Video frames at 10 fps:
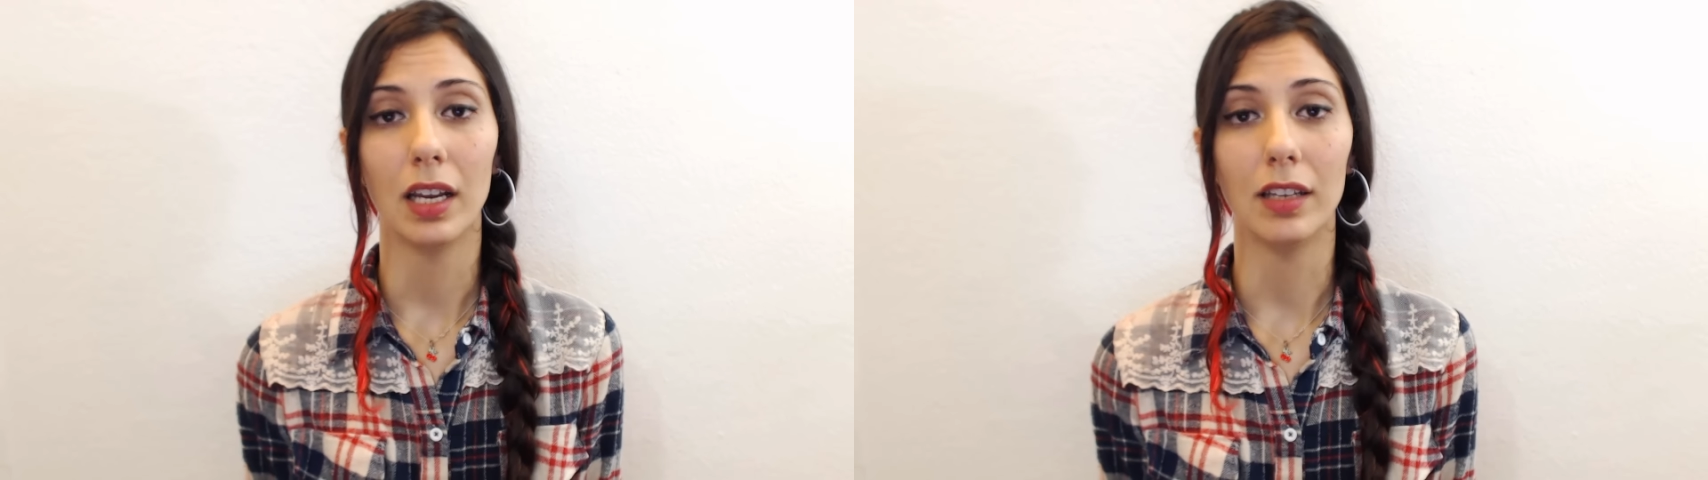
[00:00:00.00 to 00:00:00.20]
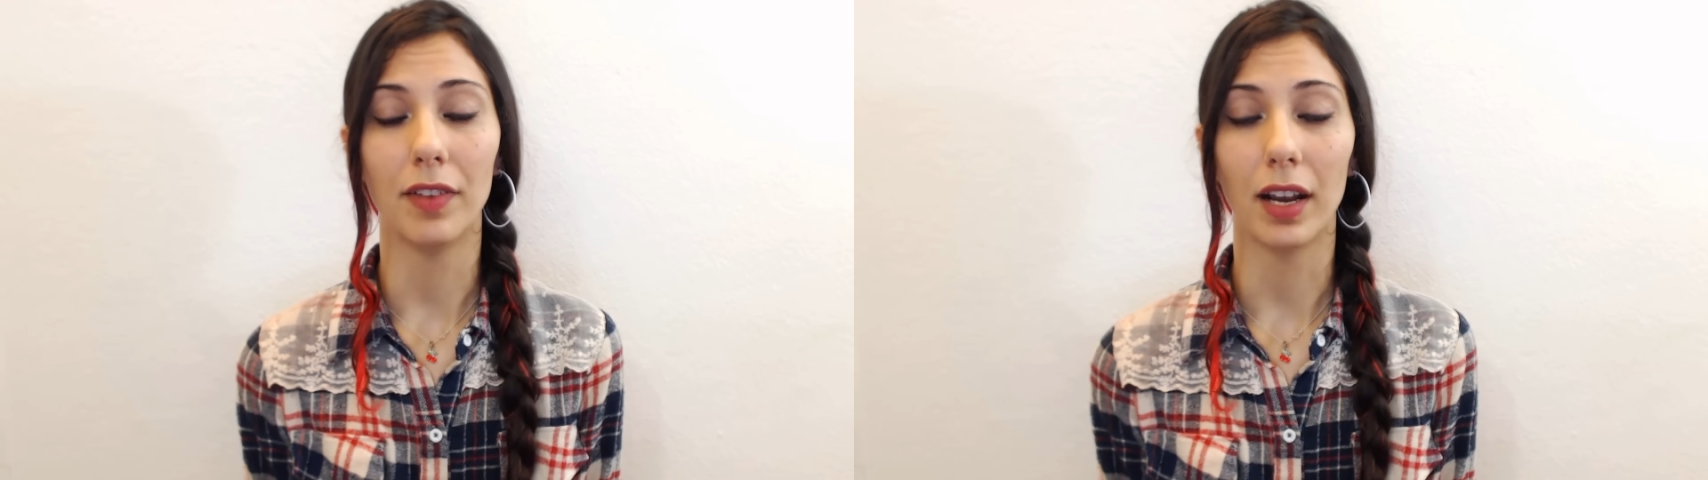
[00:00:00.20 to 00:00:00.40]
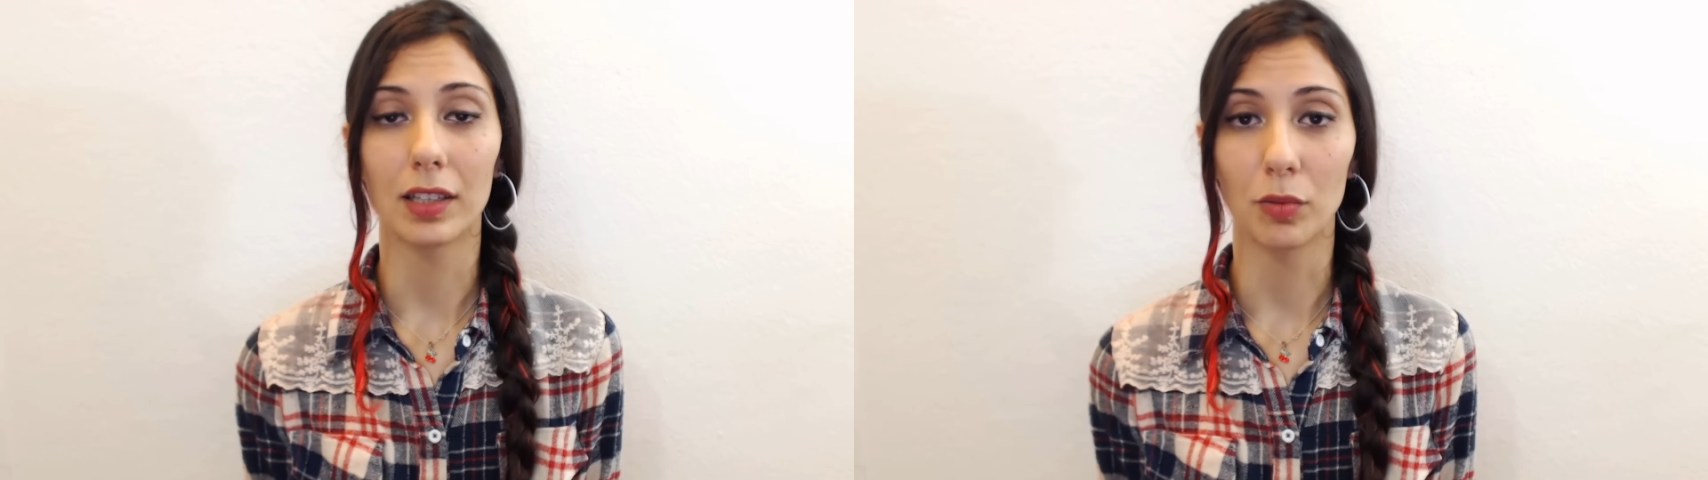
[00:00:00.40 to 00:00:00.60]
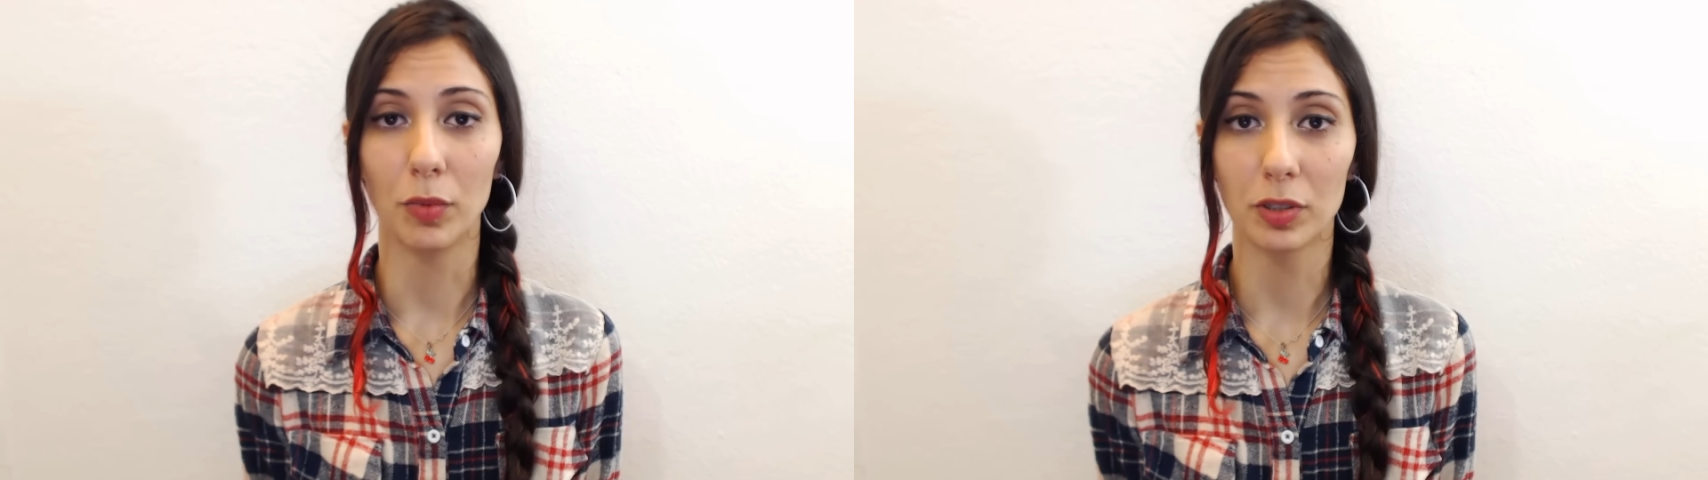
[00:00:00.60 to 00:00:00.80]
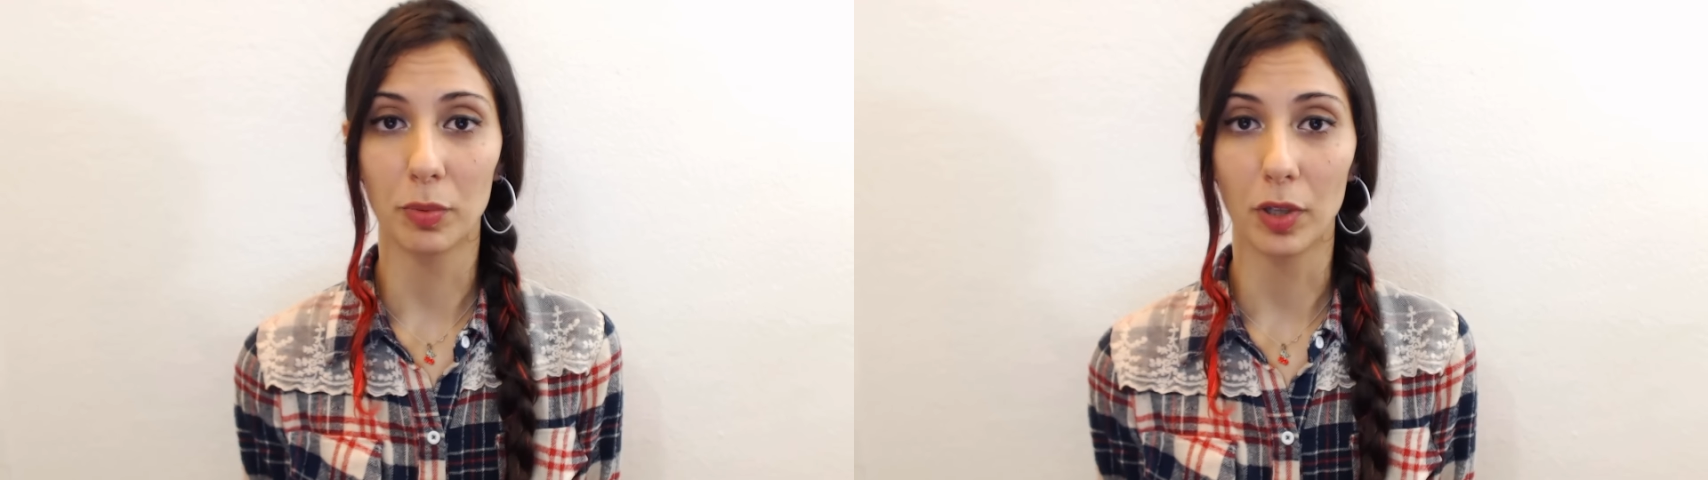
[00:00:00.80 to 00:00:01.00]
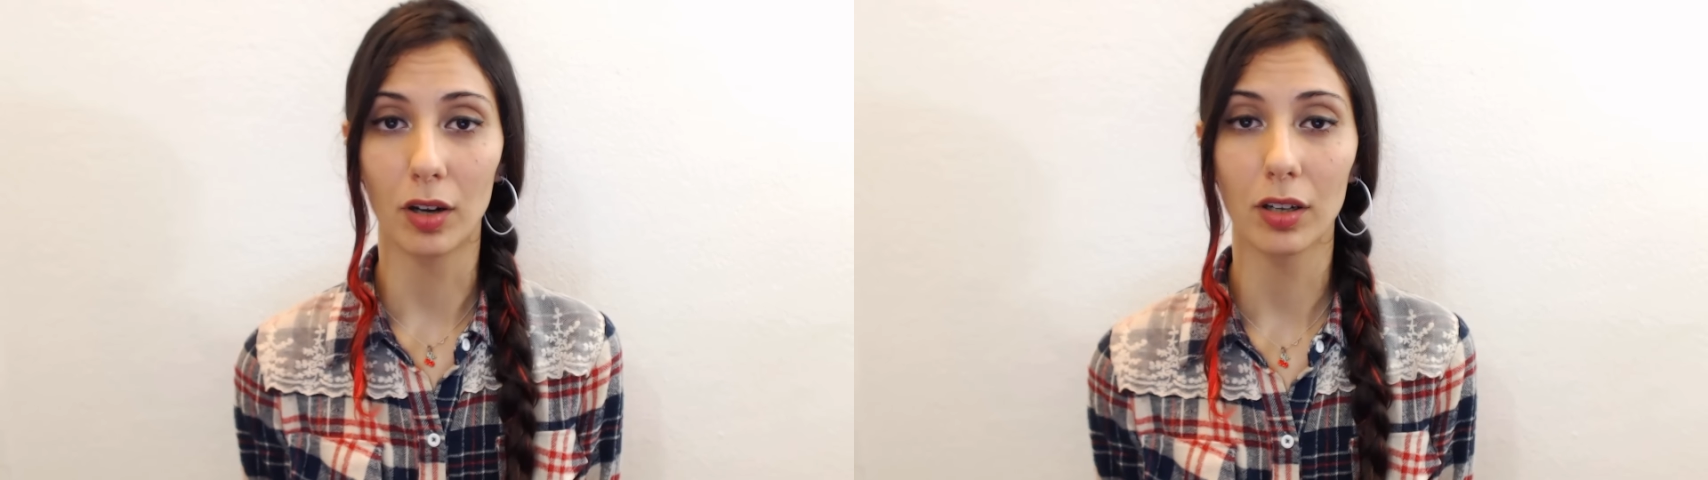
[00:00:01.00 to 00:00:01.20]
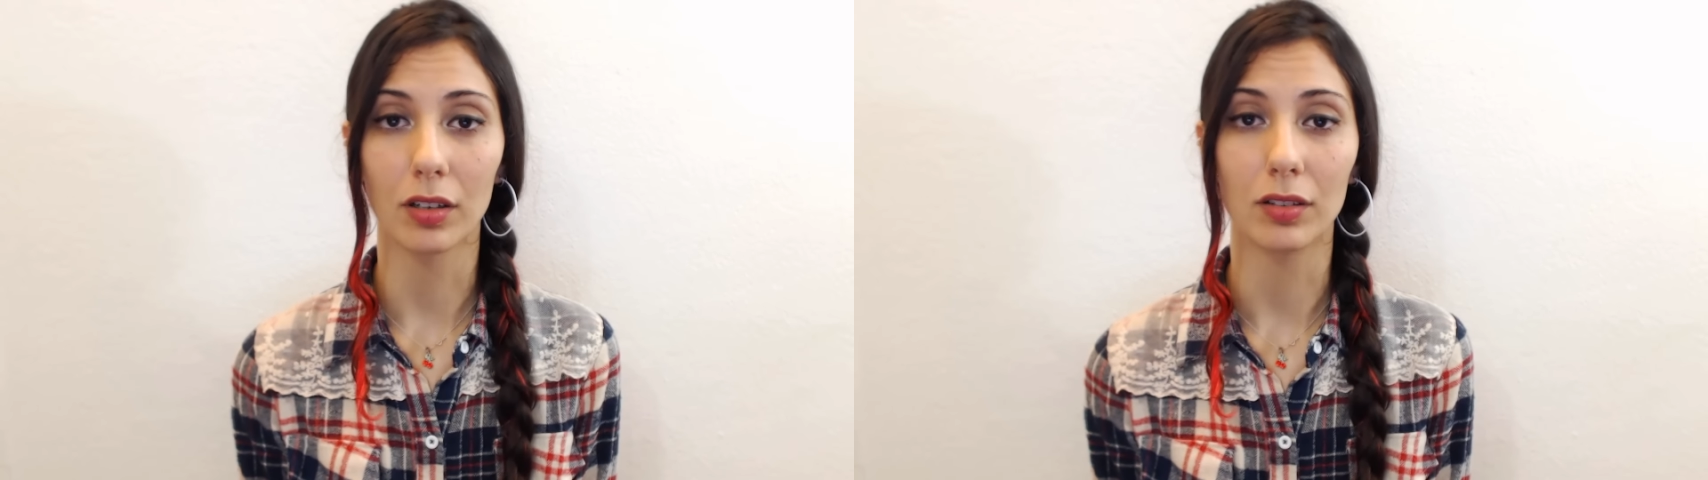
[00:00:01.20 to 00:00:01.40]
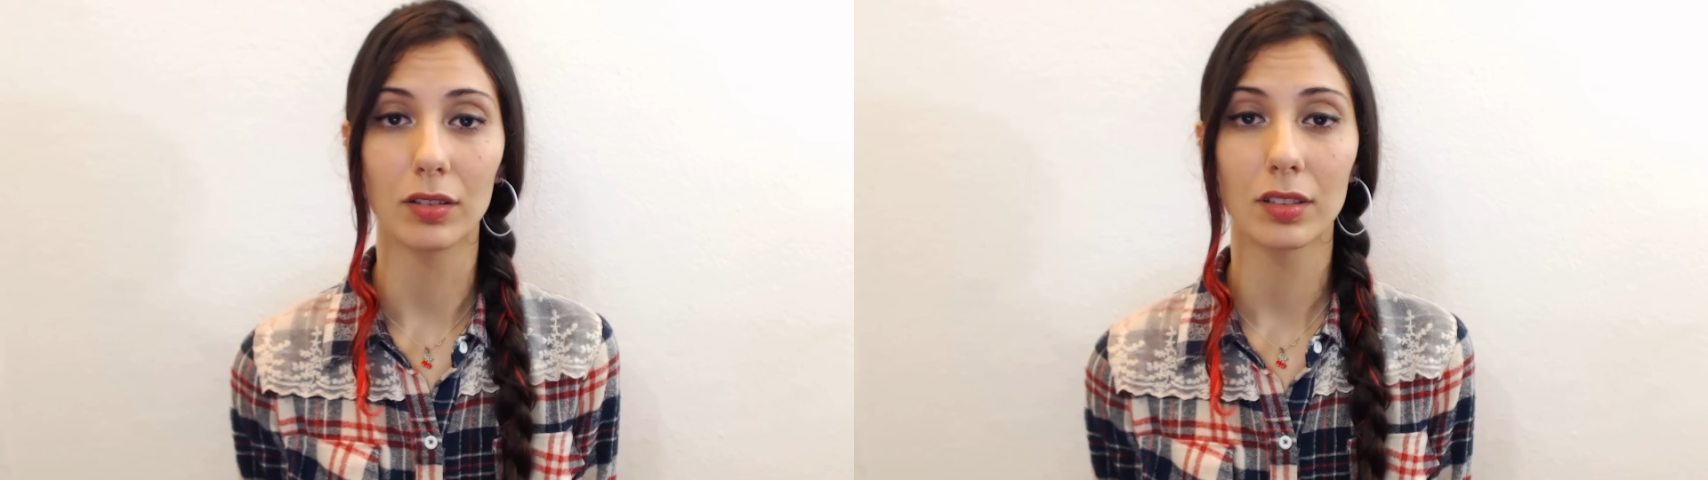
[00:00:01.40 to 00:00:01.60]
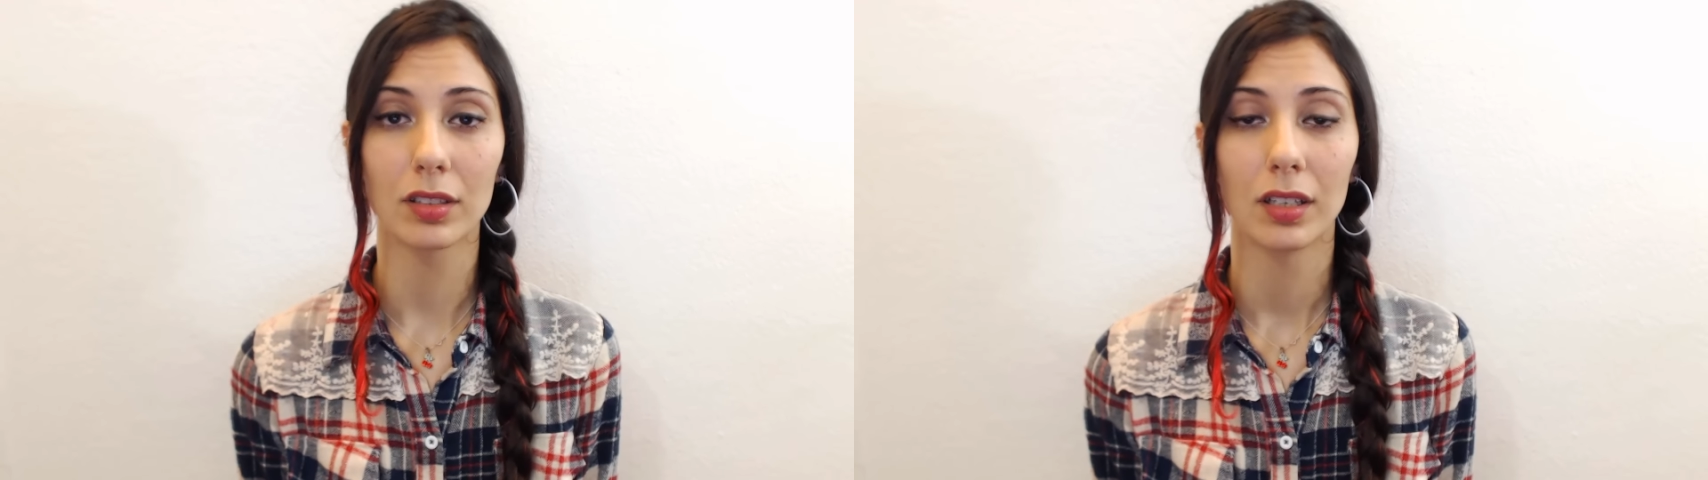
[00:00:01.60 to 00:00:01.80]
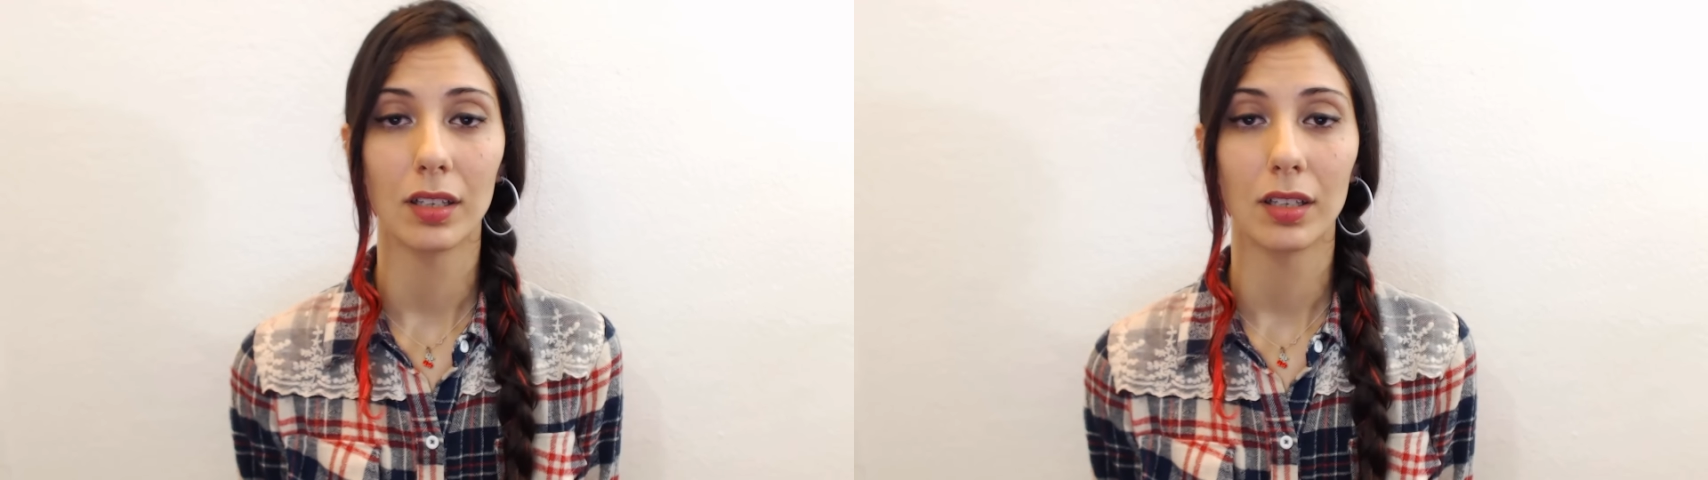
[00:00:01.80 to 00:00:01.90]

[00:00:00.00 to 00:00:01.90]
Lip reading: In fact, there were multiple articles